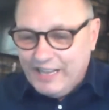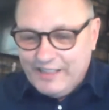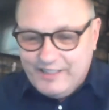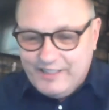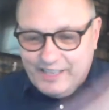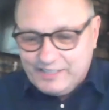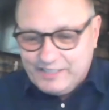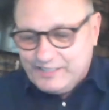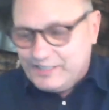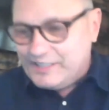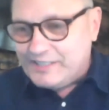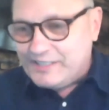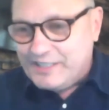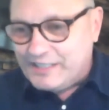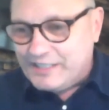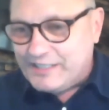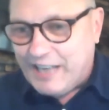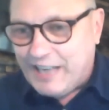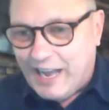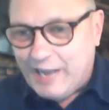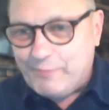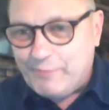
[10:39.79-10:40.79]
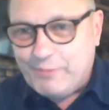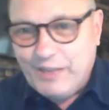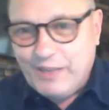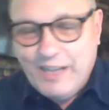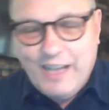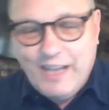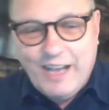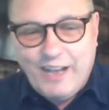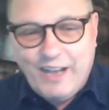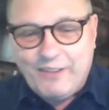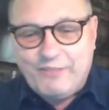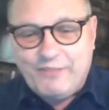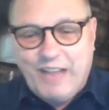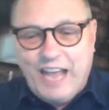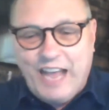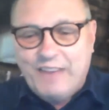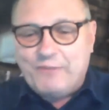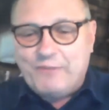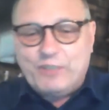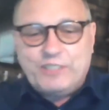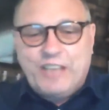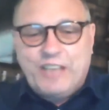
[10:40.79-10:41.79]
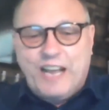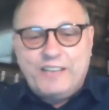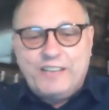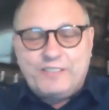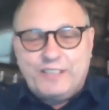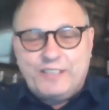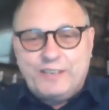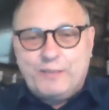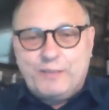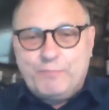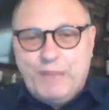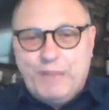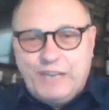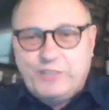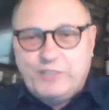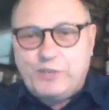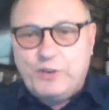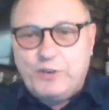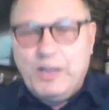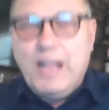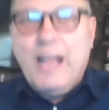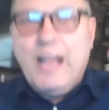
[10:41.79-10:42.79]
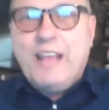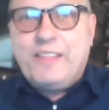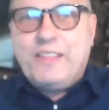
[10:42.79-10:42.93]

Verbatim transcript: This is the type of advertising that makes you,